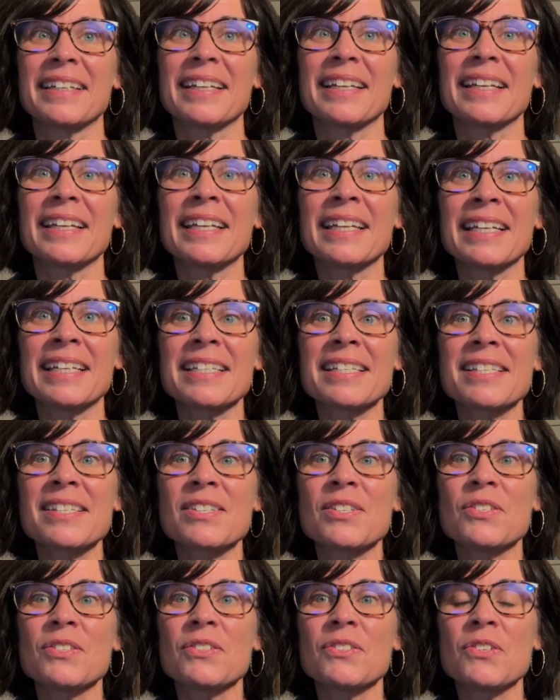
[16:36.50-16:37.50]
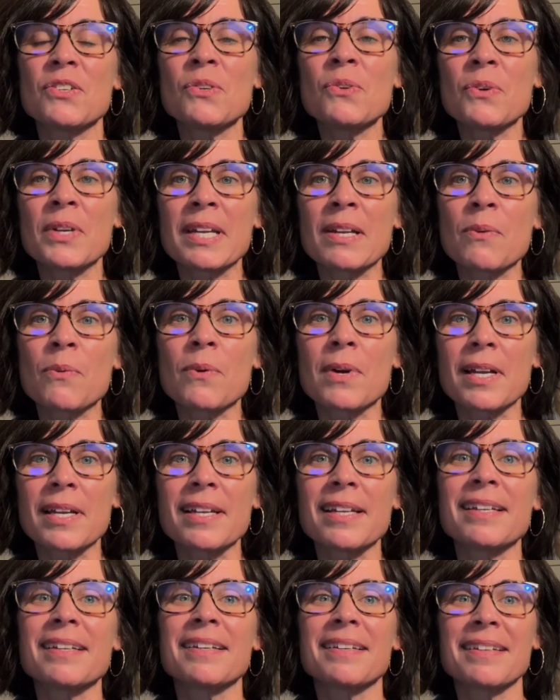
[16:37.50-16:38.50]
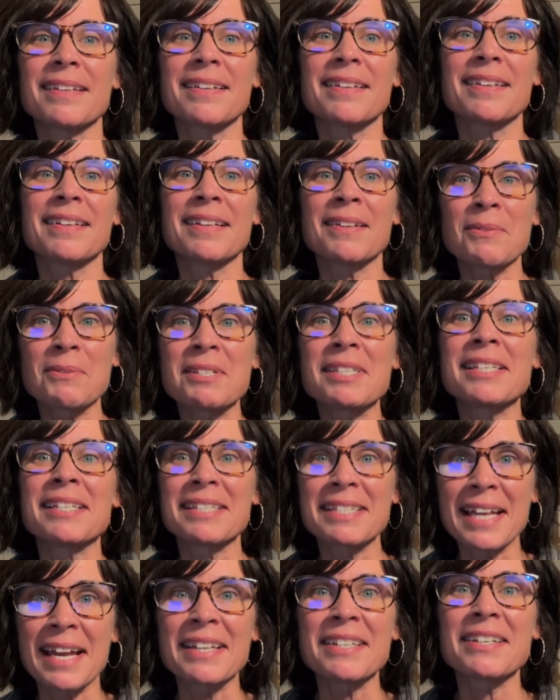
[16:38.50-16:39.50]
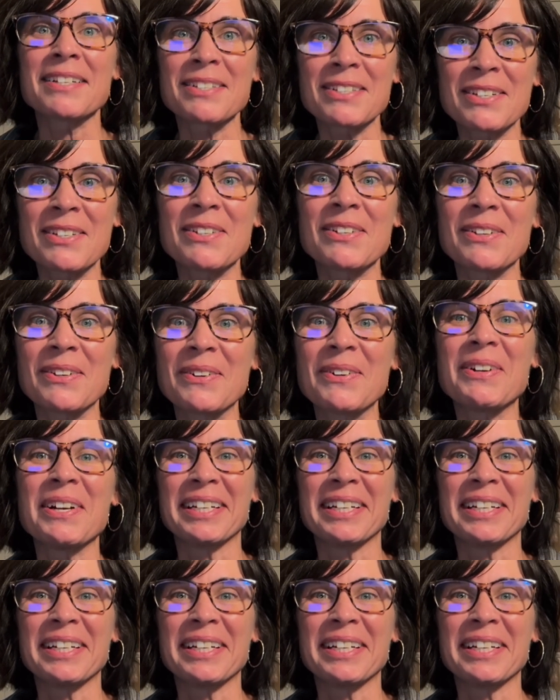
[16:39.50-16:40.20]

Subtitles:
it is doing what it was intended to do.